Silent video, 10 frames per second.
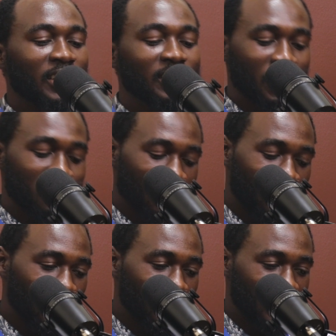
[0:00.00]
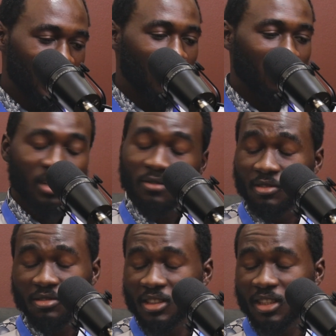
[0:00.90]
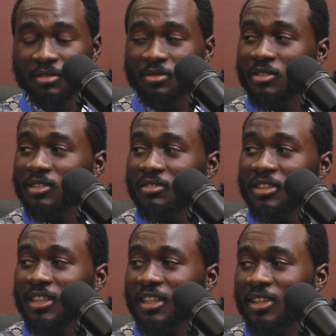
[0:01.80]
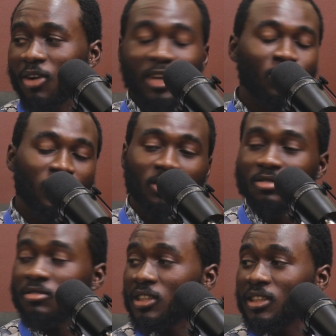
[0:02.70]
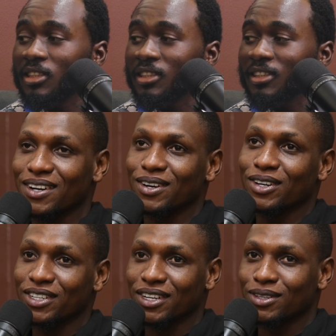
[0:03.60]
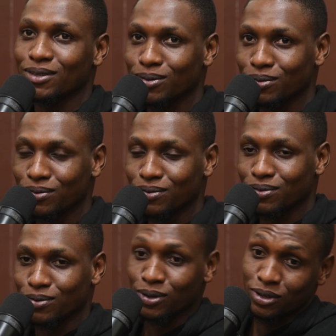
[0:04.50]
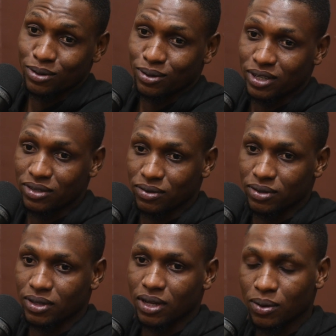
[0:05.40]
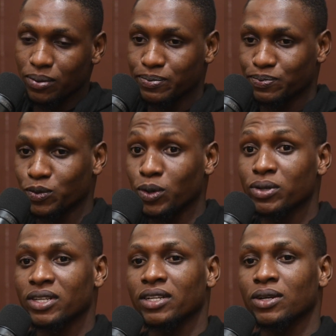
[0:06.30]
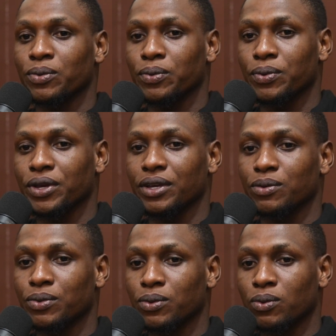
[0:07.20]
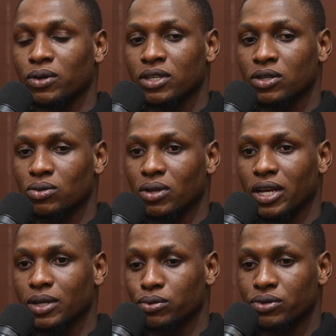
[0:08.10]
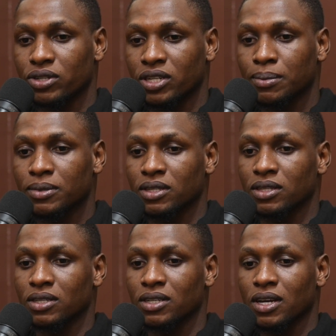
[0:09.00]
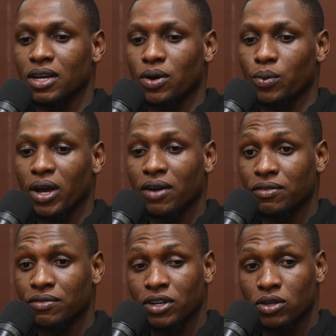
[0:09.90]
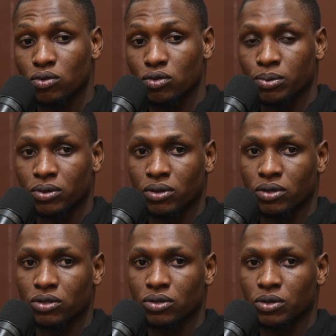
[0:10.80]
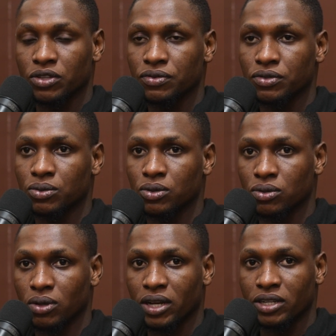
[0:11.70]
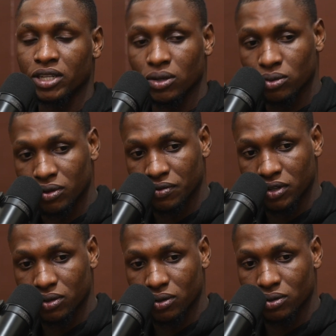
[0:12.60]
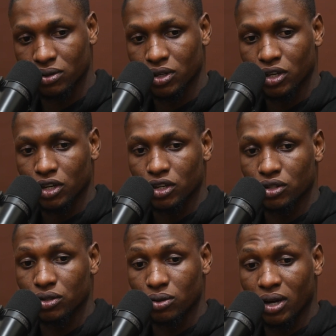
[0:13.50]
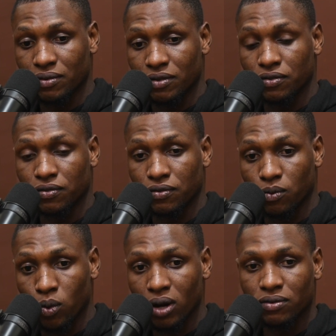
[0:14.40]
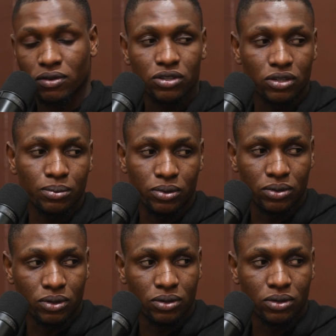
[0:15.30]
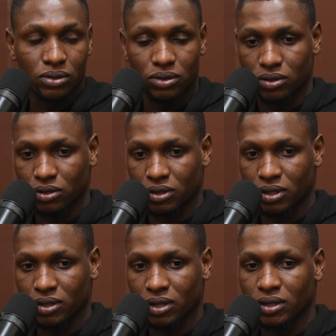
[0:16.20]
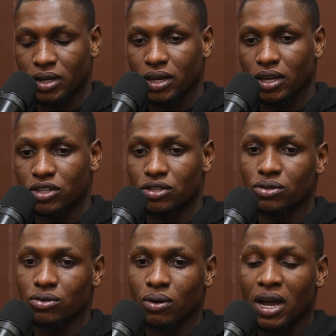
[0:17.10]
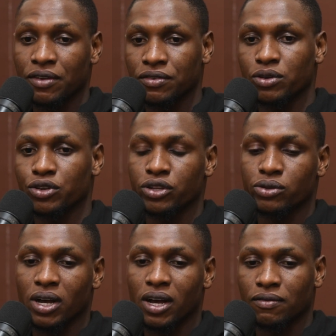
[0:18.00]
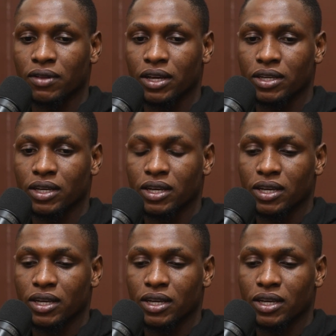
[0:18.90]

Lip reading: Then in terms of funding now, have you raised any funding recently? Or are you looking to raise? Okay, yeah. So we're looking to raise fund now. When we started, we wanted to like bootstrap we have a very good product. You know, if you want to like reach out to investors, you need to have a well functioning product. Do you understand? And I feel you need to have like